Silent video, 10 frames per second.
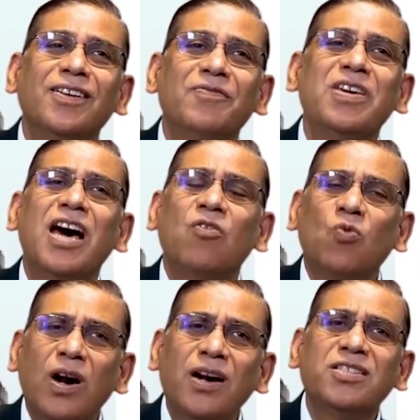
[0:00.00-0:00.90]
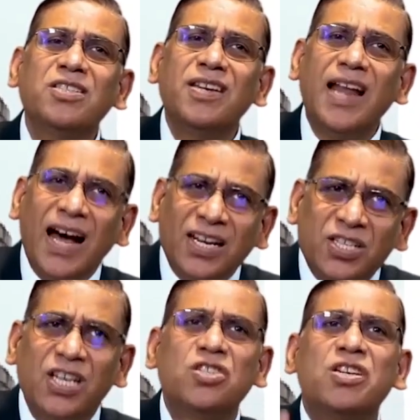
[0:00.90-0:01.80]
We are world's
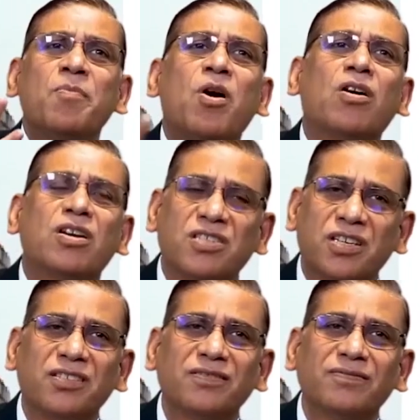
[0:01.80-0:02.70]
largest democracy.